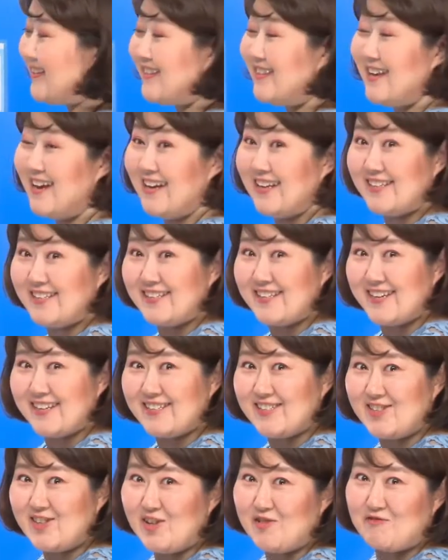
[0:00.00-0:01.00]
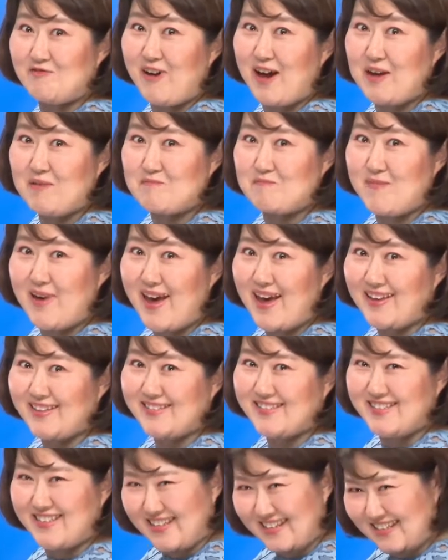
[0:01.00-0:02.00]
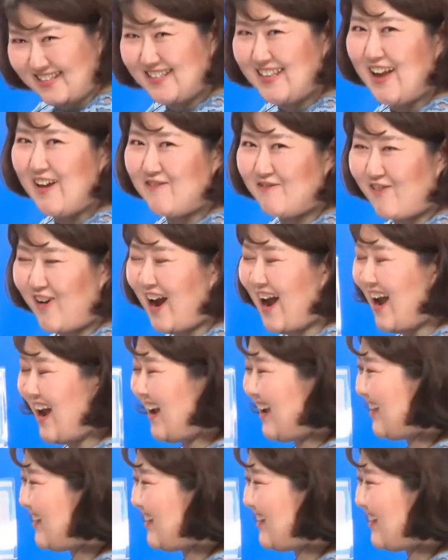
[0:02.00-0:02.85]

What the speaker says: this is the right match. Is that right?